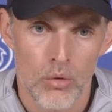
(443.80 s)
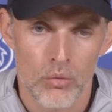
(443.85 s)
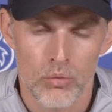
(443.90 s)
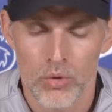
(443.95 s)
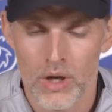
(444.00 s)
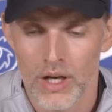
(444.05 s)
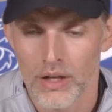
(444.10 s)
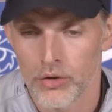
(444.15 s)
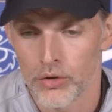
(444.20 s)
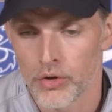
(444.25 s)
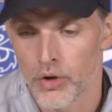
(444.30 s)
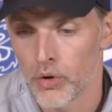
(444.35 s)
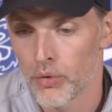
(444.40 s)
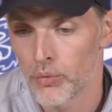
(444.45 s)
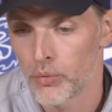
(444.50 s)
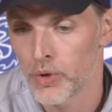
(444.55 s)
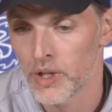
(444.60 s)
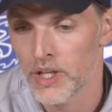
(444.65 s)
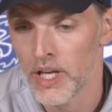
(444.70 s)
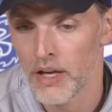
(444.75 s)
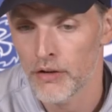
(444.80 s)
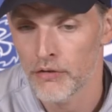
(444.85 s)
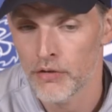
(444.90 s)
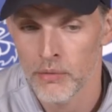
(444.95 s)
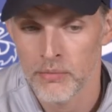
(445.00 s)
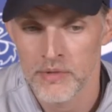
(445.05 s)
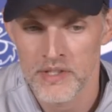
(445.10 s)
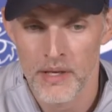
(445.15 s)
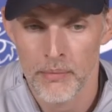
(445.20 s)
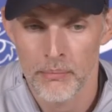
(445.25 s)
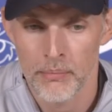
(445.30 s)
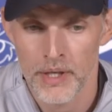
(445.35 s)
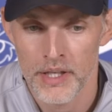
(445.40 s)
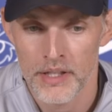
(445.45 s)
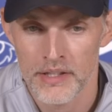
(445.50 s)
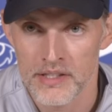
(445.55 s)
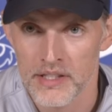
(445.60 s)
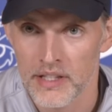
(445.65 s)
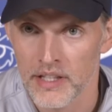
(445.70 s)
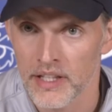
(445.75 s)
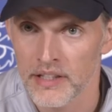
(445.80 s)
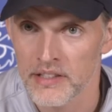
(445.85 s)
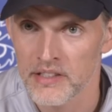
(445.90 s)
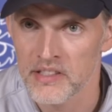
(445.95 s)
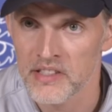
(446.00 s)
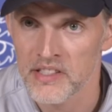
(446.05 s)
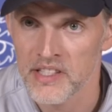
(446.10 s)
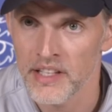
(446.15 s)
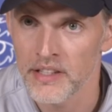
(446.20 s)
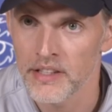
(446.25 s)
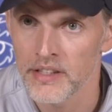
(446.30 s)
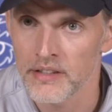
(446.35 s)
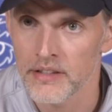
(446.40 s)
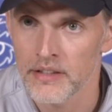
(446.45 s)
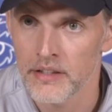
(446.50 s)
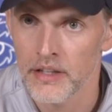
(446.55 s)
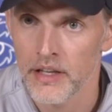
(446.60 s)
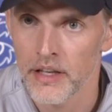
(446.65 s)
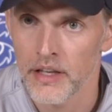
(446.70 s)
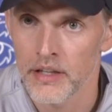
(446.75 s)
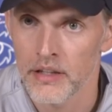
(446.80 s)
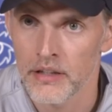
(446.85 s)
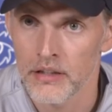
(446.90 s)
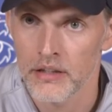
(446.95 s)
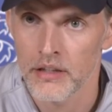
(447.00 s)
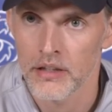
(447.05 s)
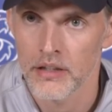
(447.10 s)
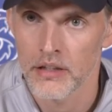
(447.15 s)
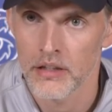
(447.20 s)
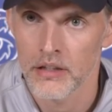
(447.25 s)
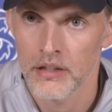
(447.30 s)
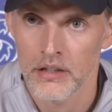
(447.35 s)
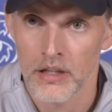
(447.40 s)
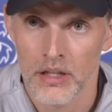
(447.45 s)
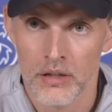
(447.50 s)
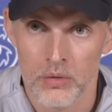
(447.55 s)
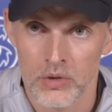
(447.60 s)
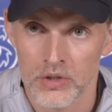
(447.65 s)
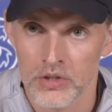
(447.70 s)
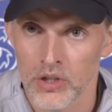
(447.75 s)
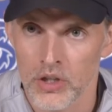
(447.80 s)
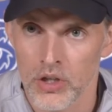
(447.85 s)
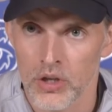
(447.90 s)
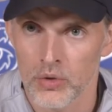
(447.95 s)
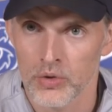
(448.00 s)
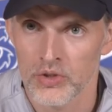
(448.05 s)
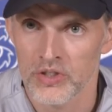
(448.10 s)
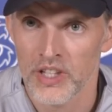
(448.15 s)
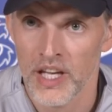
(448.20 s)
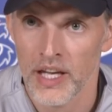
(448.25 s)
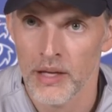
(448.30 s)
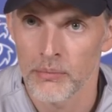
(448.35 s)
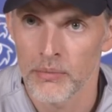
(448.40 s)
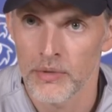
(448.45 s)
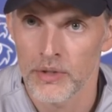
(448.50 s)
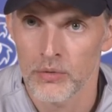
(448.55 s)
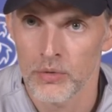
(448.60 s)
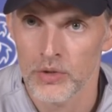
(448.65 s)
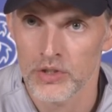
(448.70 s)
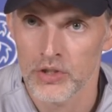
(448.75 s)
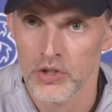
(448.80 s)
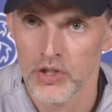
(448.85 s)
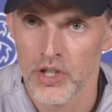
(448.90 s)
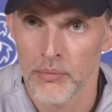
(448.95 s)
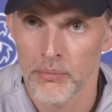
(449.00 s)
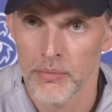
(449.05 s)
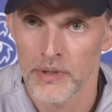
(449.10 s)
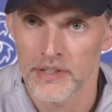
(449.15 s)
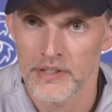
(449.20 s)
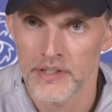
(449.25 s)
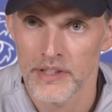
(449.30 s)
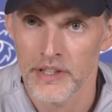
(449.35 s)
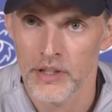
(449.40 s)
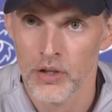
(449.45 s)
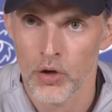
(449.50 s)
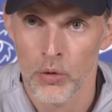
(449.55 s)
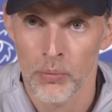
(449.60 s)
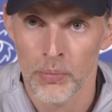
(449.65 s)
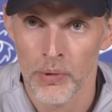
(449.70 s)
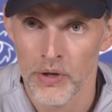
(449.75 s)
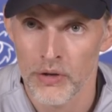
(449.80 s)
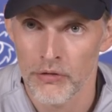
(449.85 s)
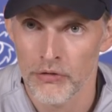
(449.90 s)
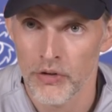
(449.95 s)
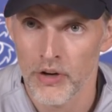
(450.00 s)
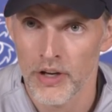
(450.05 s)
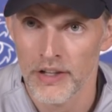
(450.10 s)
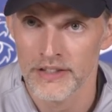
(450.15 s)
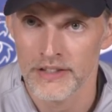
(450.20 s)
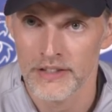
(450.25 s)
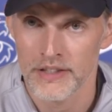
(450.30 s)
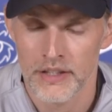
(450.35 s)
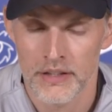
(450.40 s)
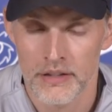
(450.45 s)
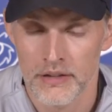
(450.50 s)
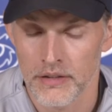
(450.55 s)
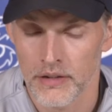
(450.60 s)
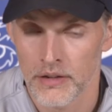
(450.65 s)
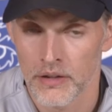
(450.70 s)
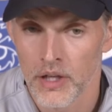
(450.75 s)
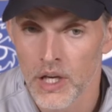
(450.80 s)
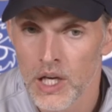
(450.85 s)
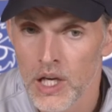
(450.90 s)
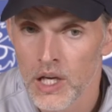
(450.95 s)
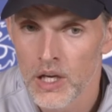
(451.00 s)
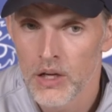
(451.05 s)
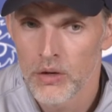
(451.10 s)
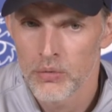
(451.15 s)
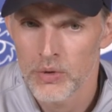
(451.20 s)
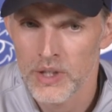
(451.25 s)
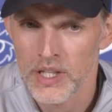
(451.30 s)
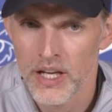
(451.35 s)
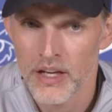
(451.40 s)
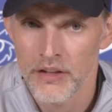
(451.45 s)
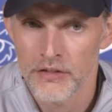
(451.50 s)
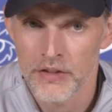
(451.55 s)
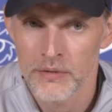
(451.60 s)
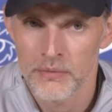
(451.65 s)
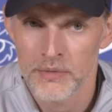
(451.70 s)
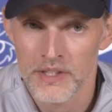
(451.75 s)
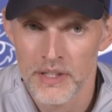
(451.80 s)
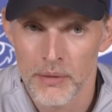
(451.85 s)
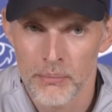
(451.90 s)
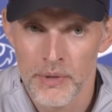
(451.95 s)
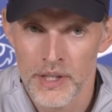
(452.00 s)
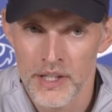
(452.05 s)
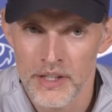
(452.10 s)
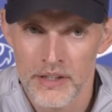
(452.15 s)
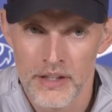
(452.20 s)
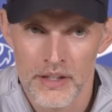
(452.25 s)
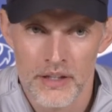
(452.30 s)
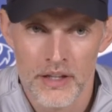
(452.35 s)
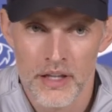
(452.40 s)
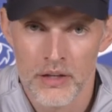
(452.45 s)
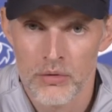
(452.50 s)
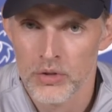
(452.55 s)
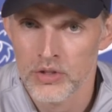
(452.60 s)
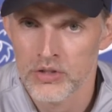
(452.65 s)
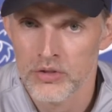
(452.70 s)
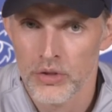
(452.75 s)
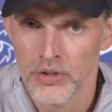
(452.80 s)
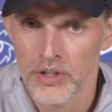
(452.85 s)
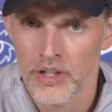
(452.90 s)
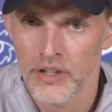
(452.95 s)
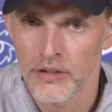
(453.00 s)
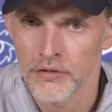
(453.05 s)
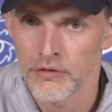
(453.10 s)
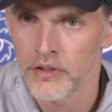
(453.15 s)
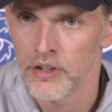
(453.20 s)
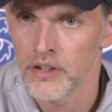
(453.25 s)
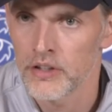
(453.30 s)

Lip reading: Well, you know, we gave him some minutes against Zenit, and that was a close game. It was a Champions League opener for us, and we gave him some minutes, and that was not a gift.